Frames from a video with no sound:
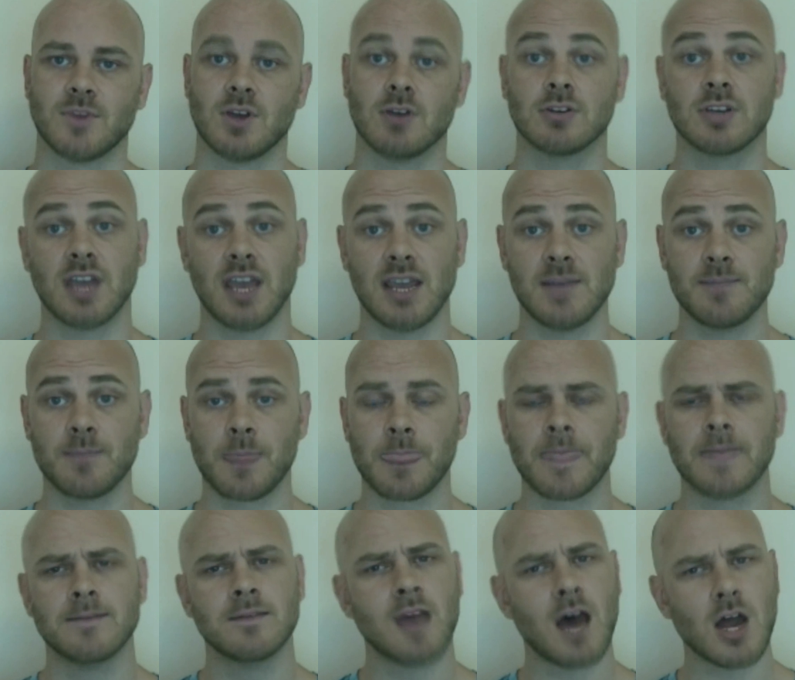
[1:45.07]
Okay?
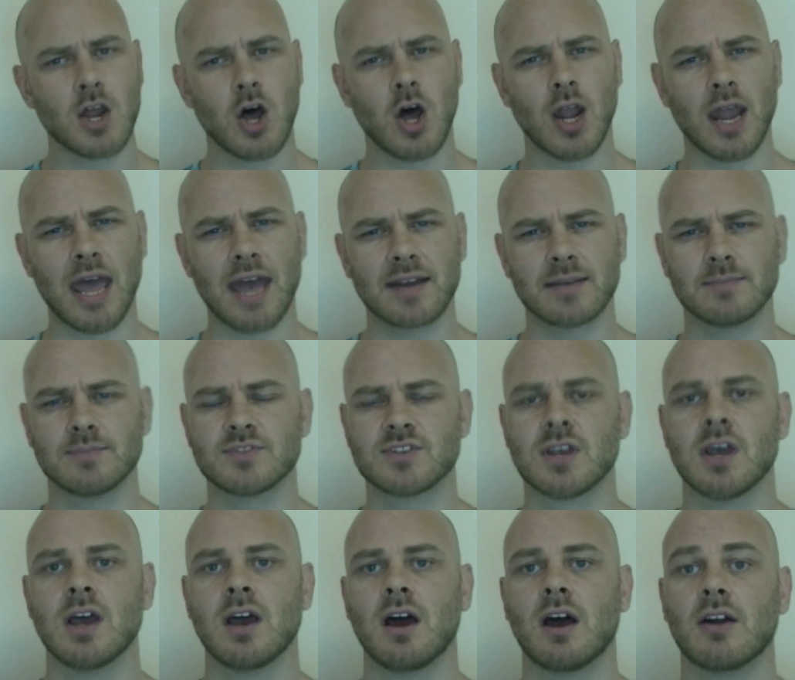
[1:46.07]
Not all
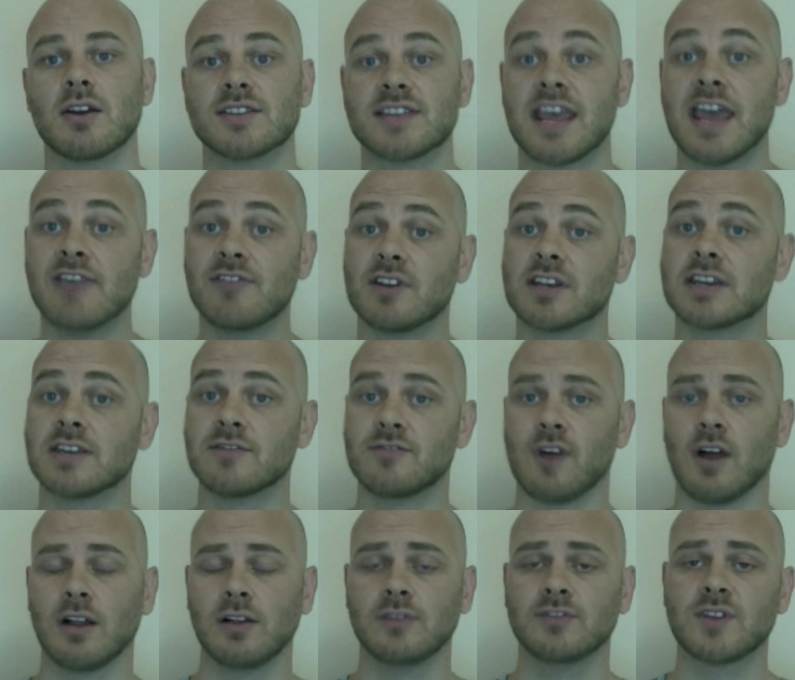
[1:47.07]
atoms are as heavily
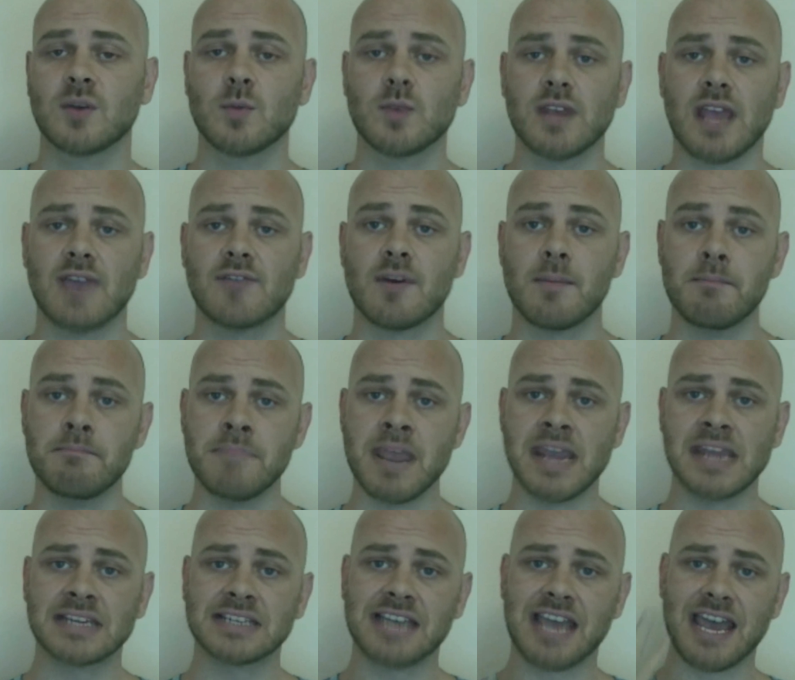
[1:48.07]
involved, and we have a
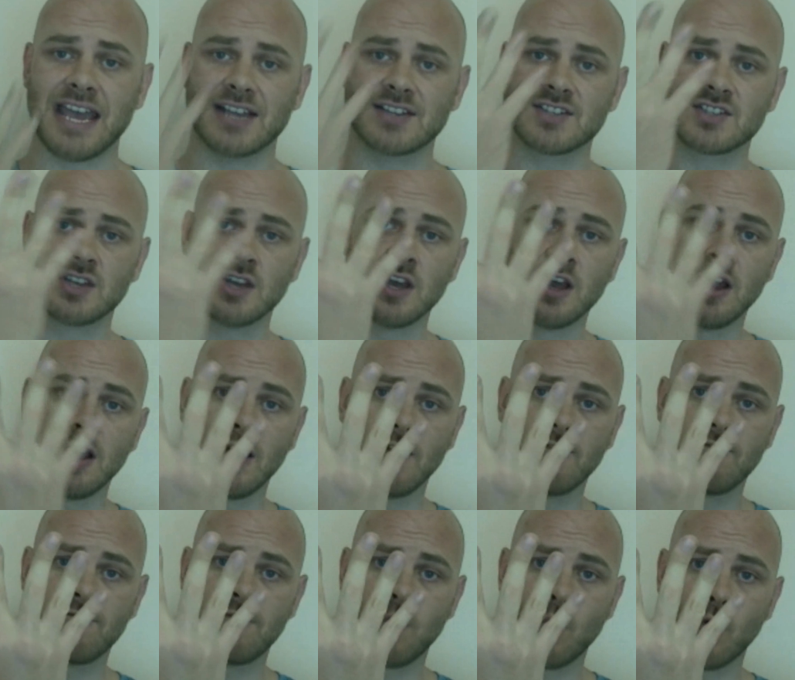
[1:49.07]
main cast of
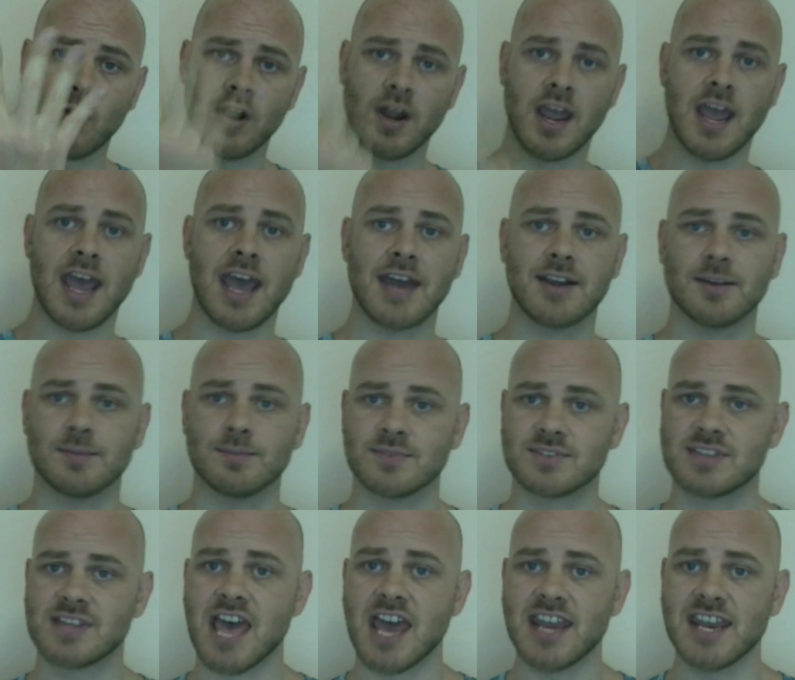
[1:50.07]
4
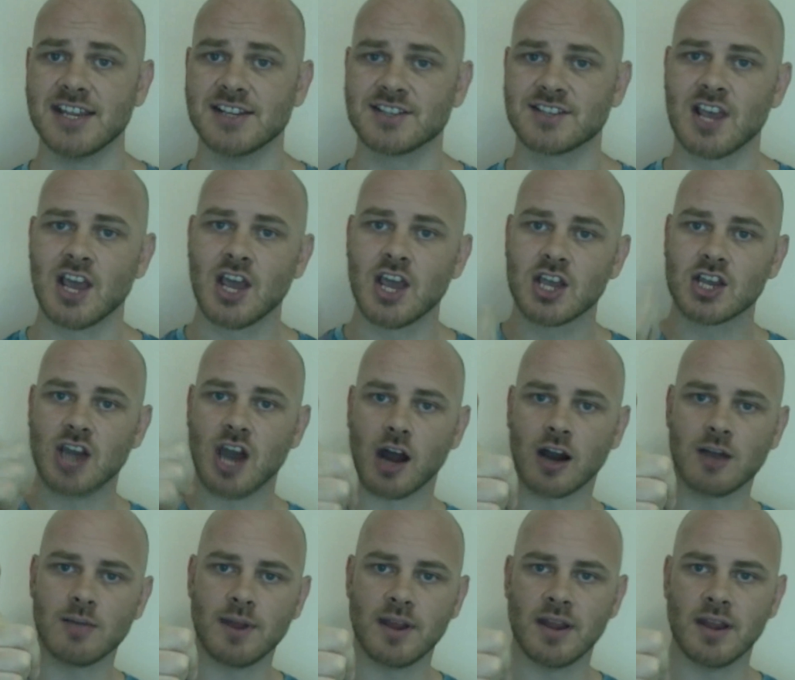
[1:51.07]
atoms. That is
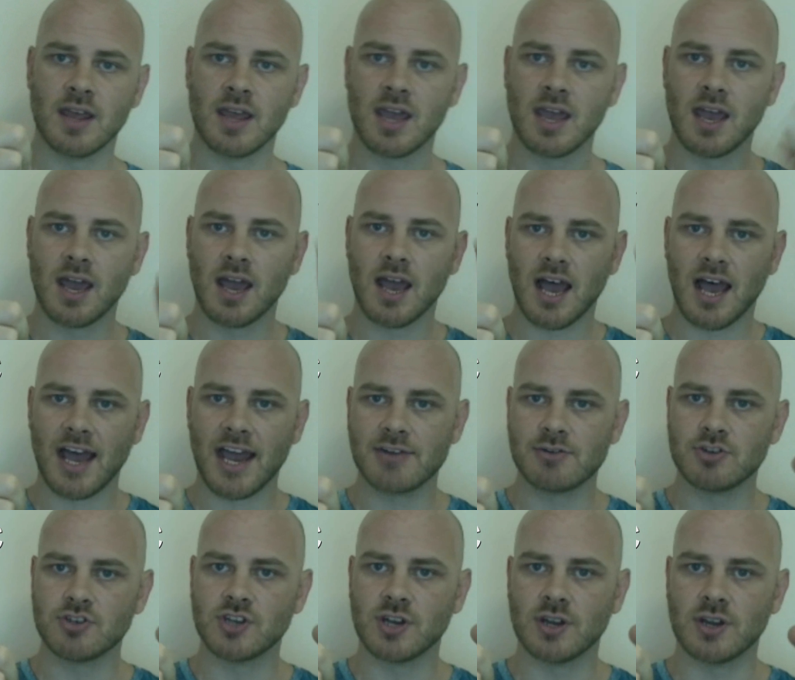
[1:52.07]
carbon,
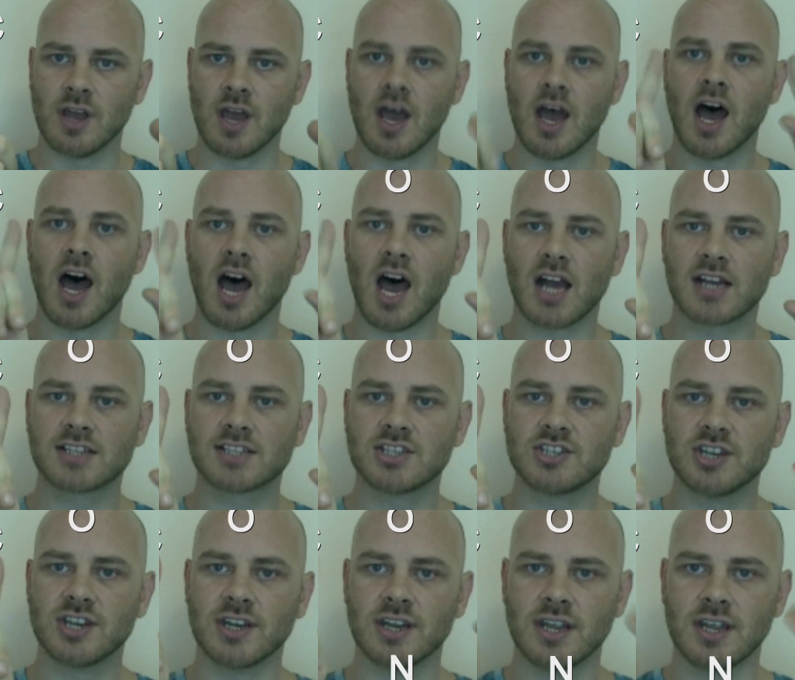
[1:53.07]
hydrogen,
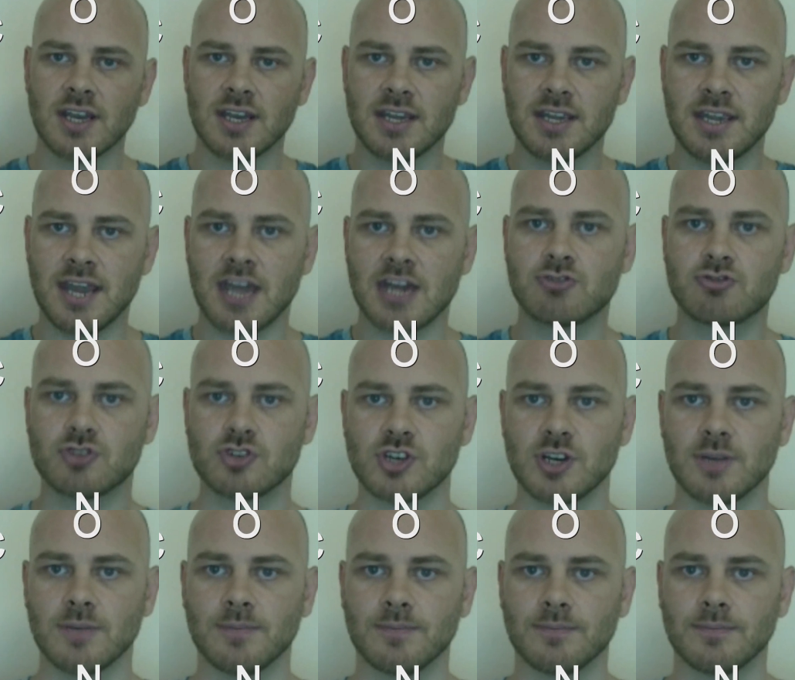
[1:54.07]
oxygen,
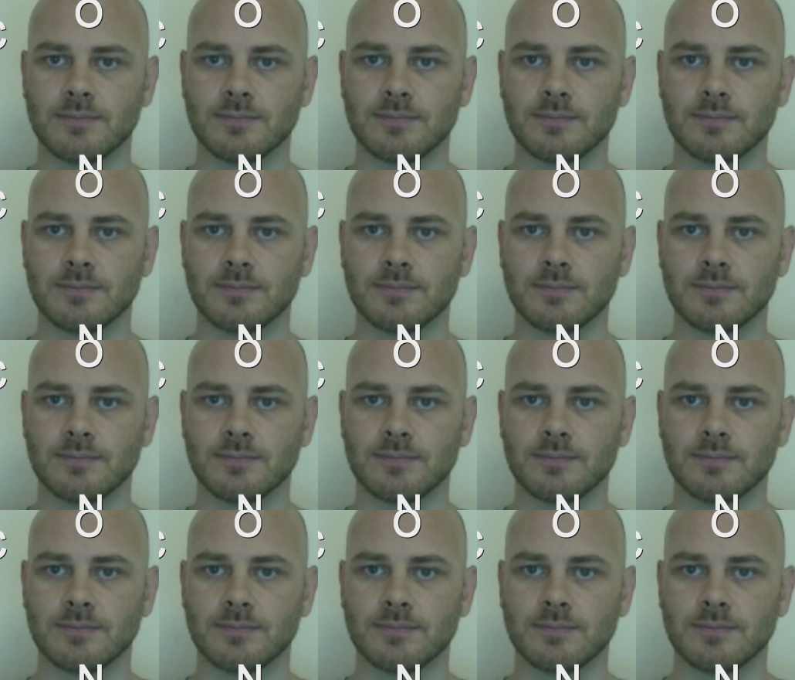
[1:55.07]
nitrogen.